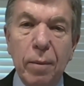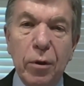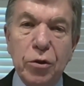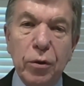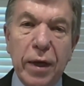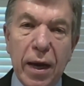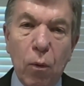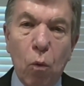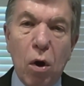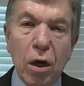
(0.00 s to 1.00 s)
But you
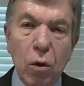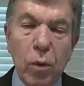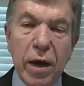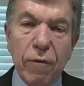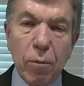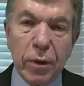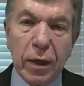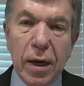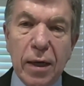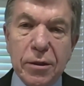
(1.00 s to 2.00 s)
can't walk away from the
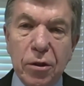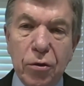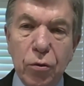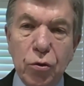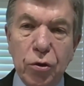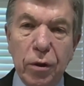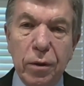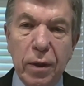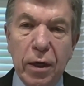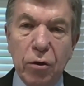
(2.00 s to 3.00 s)

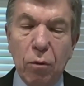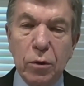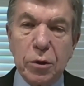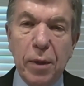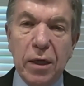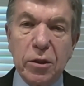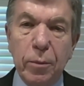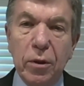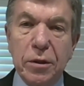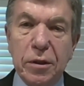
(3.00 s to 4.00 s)
Constitution and your
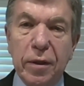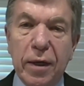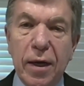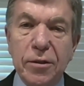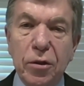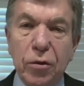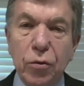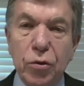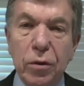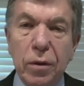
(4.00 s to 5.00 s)
responsibilities to the
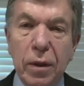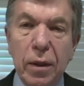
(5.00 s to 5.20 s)
Constitution